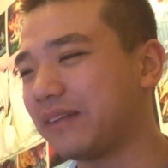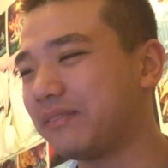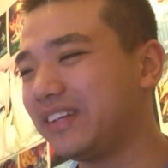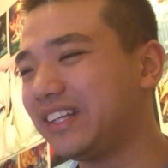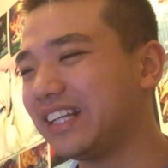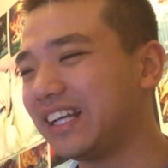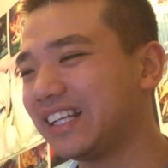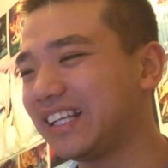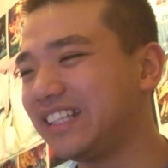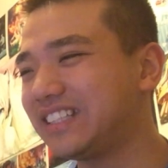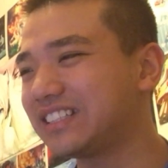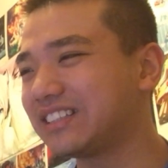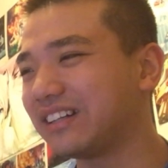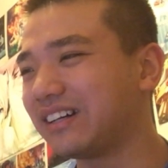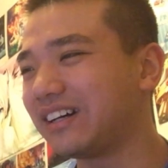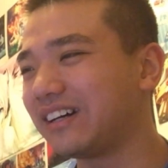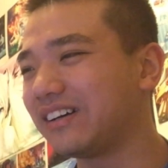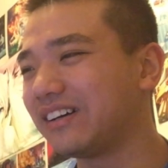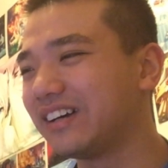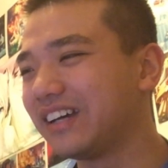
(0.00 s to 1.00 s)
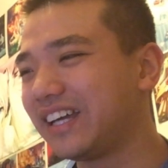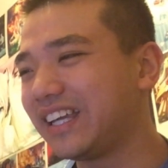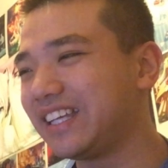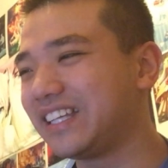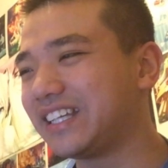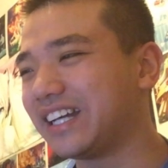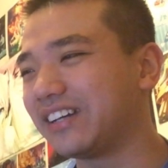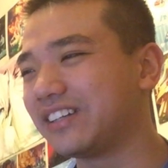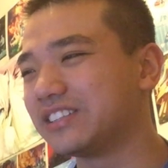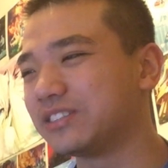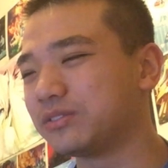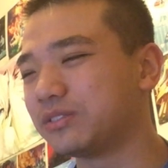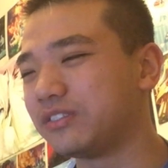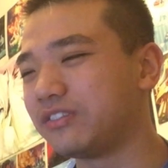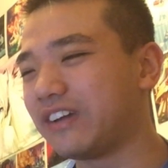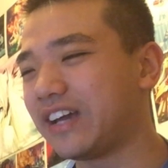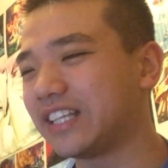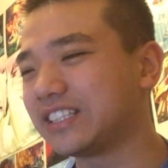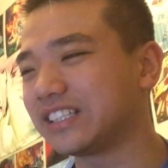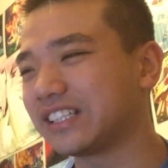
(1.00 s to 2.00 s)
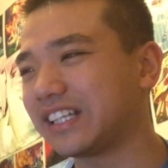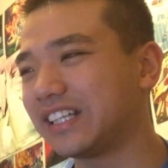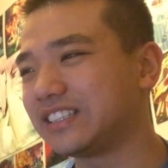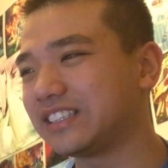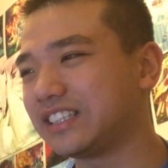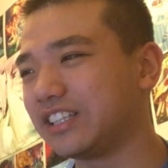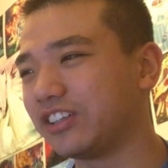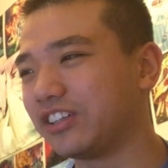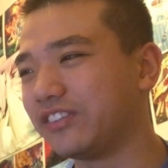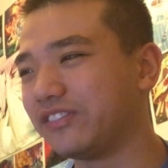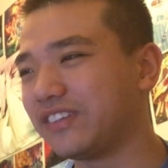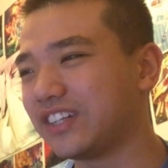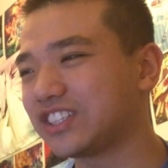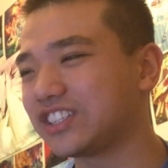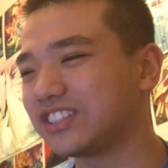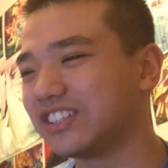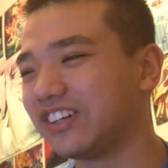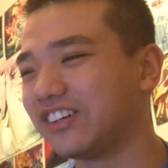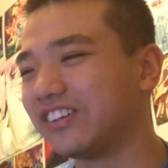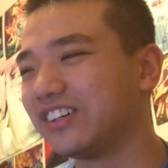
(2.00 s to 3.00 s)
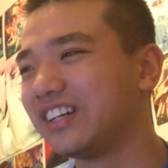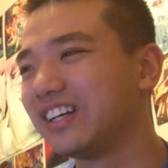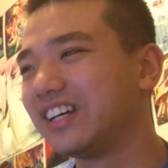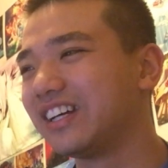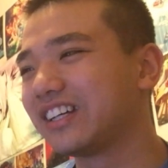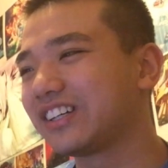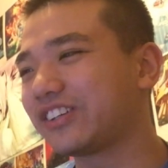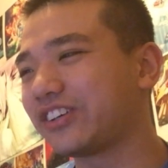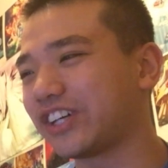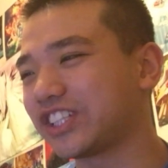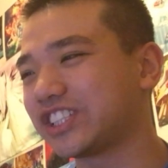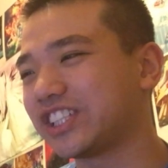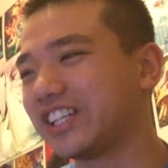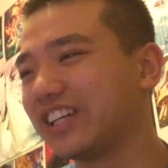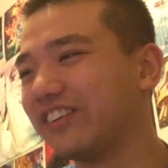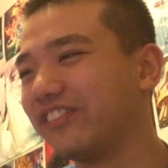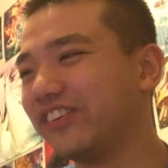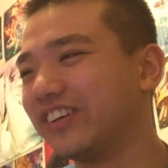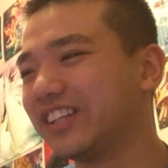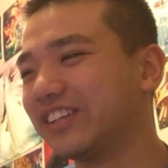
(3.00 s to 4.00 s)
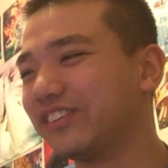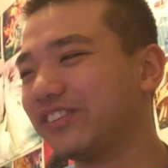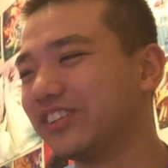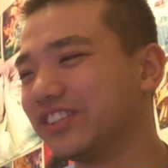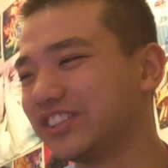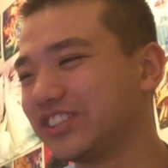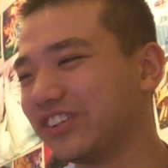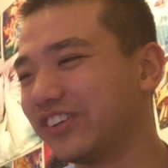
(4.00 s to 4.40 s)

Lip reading: I mean, at least he got his revenge against Gilgamesh though, crushing him with a